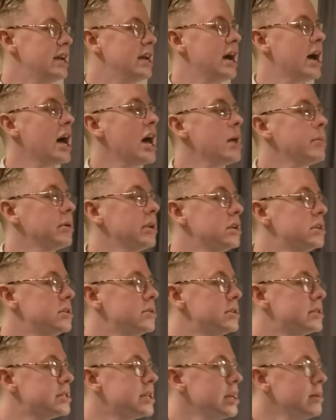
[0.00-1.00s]
I'm going to do the
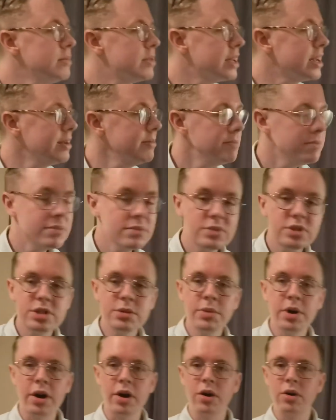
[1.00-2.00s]
same thing
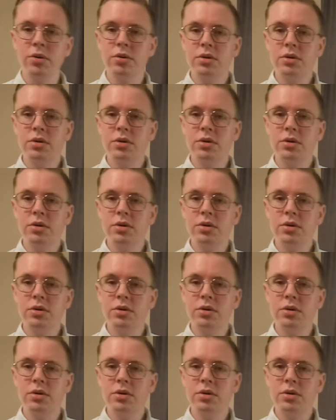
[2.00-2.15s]
tomorrow.